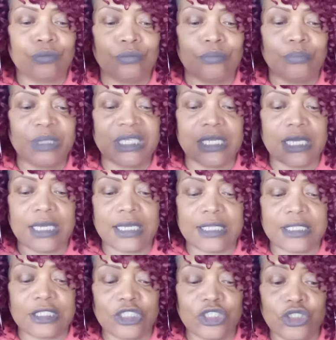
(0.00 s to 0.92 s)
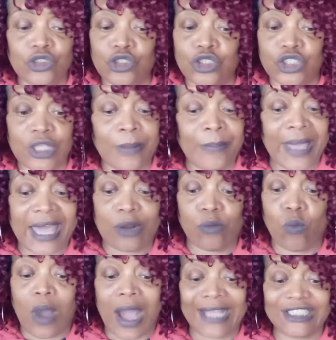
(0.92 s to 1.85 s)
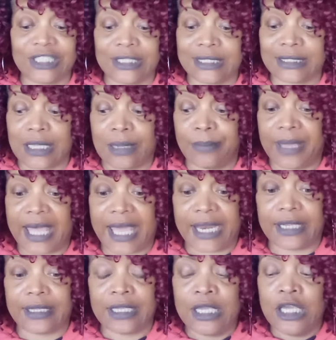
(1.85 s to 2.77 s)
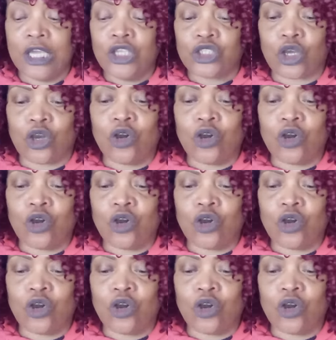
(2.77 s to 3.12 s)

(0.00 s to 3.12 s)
because you somebody watching somebody. So